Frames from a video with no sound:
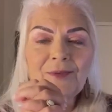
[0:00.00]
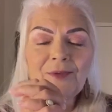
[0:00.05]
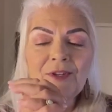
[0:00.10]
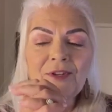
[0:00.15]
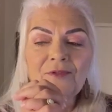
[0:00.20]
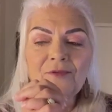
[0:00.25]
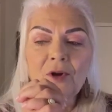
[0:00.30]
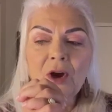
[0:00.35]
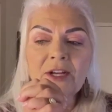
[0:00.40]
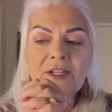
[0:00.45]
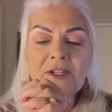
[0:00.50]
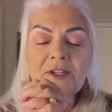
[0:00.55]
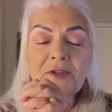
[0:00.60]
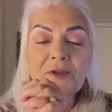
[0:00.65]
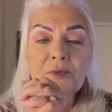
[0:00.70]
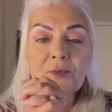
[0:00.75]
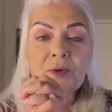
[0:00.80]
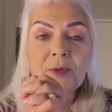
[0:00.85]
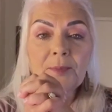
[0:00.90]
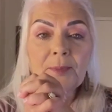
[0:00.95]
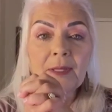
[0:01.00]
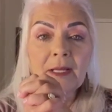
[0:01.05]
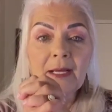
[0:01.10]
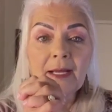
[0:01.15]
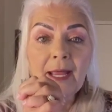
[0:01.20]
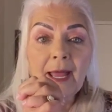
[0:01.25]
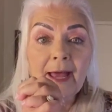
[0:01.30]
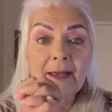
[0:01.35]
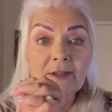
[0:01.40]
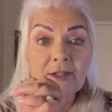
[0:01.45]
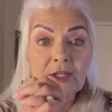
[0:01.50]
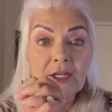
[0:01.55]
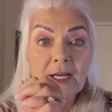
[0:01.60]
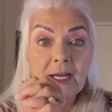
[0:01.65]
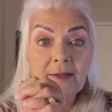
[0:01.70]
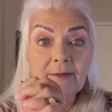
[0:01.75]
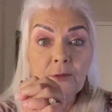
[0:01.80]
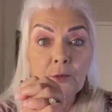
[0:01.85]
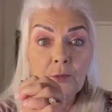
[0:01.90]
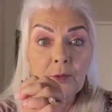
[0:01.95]
when you're watching the replay,
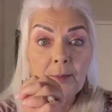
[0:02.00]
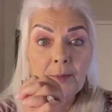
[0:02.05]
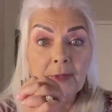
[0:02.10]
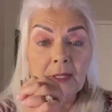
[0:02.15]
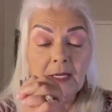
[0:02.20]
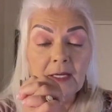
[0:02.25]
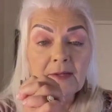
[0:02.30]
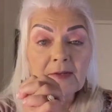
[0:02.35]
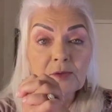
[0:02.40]
hashtag the replay